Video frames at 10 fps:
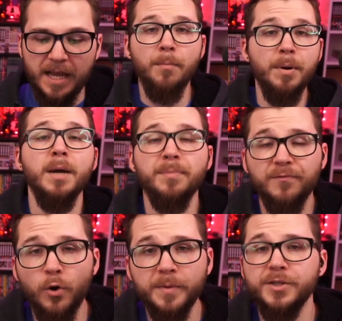But
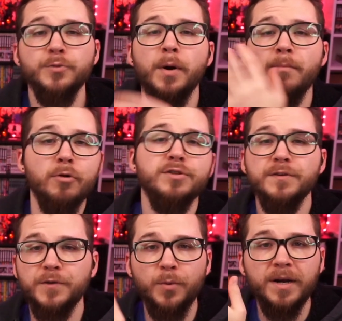before we do, most of
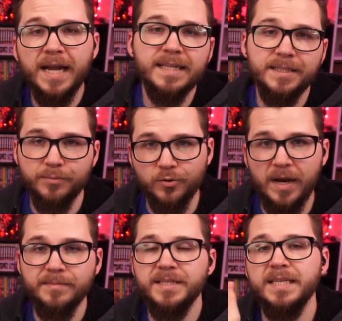you are not
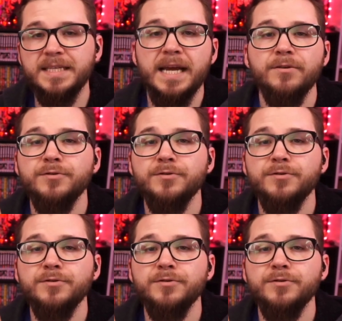subscribed to the channel.